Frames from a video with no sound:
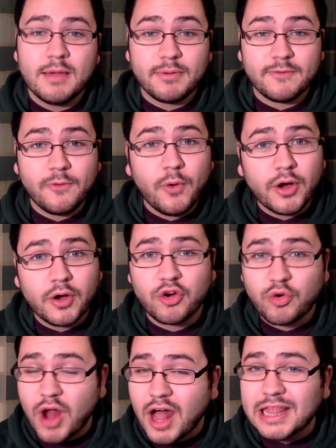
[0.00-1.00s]
before
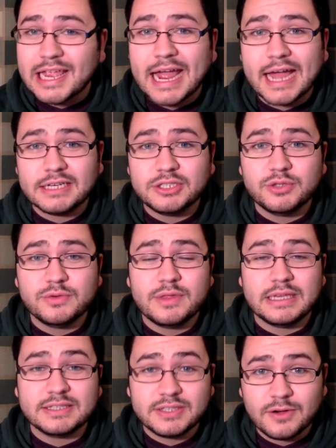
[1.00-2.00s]
crawling onto
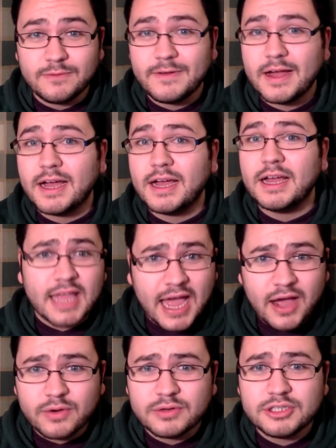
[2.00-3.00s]
the sofa,
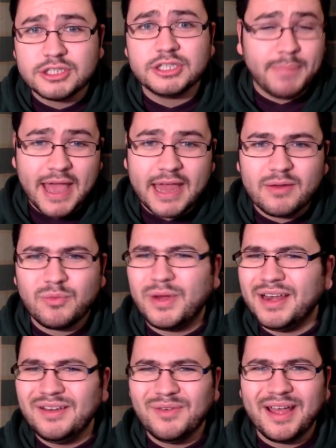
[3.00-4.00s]
couch, bed.
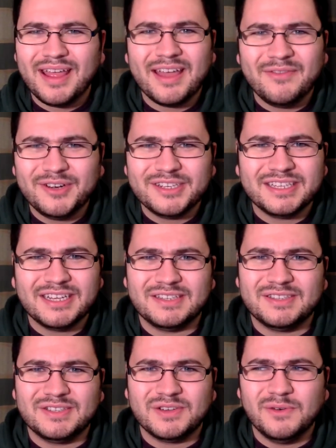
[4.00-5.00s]
When do I ever say
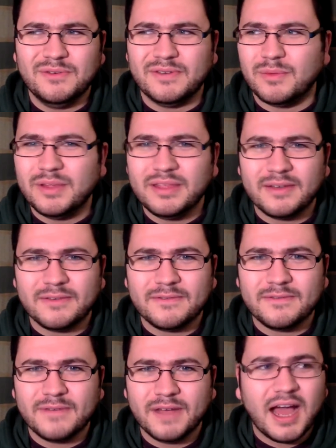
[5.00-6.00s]
sofa? What the
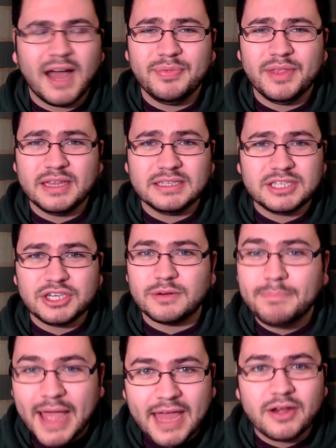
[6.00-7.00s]
into your
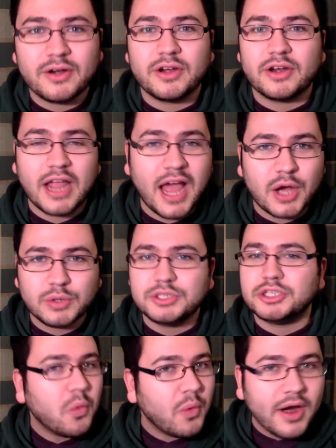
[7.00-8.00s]
bed or your
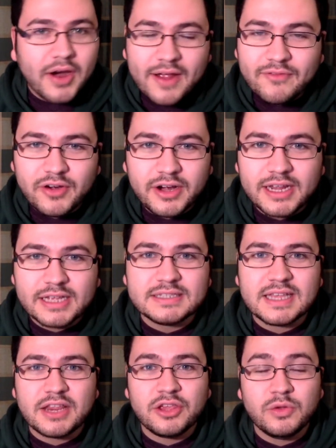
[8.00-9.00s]
couch or wherever it is
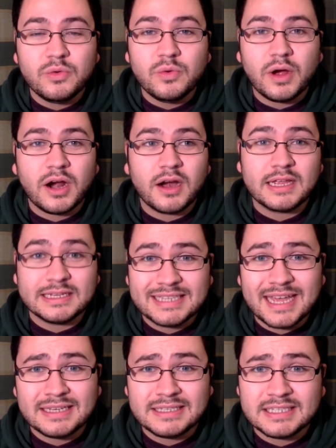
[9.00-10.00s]
that you are
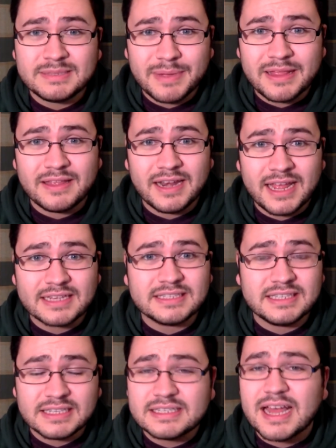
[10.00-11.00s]
content to spend the next
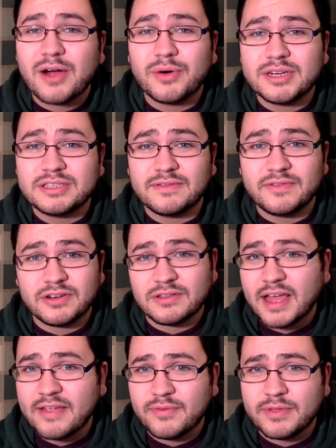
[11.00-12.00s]
6 hours of your
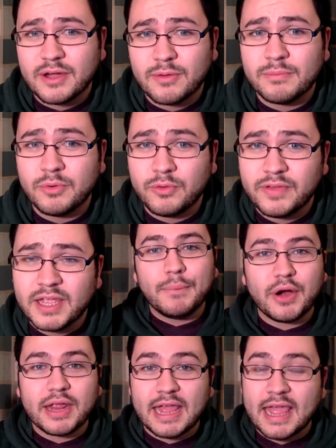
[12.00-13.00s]
life without moving.
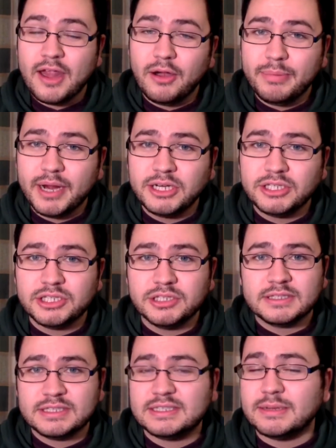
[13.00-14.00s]
Bring a hairbrush,
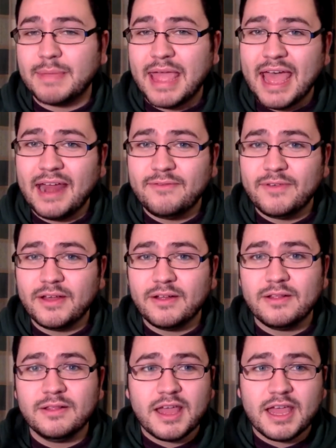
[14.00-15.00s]
some
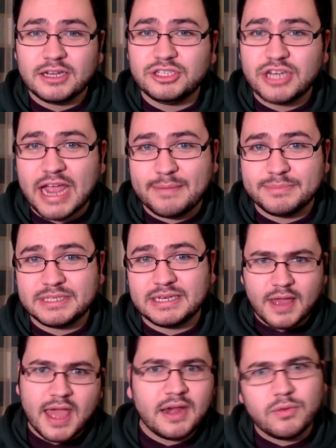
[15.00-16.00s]
Advil, and
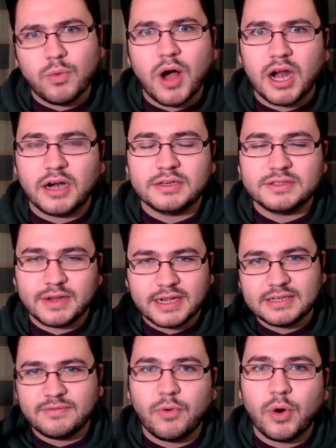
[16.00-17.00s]
chapstick, and water. So I
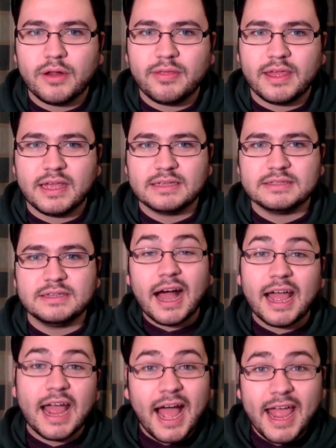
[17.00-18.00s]
guess 4 things.
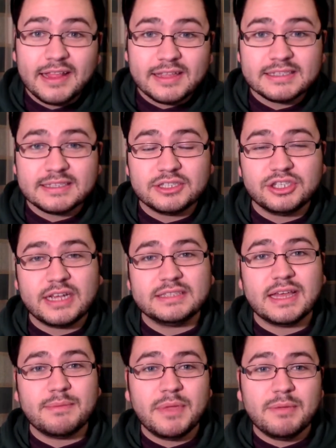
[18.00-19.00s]
I highly suggest
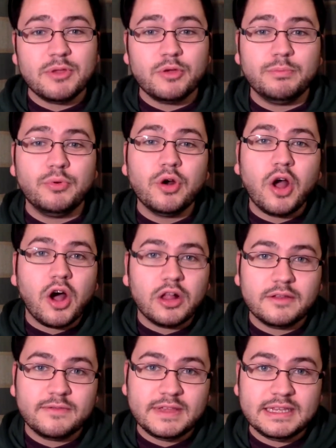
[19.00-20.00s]
that maybe you put
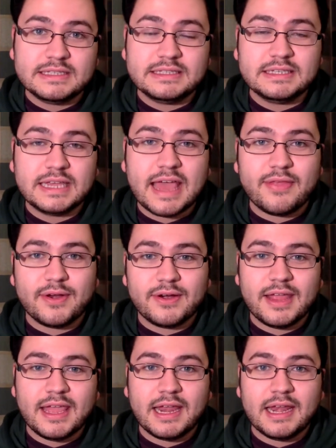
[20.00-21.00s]
all of these together
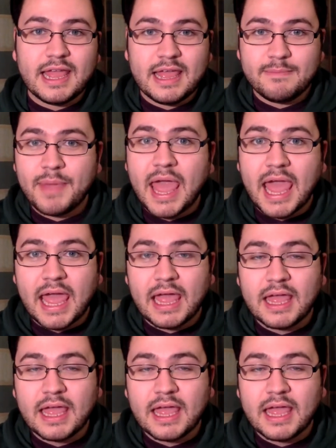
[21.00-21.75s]
in a bag.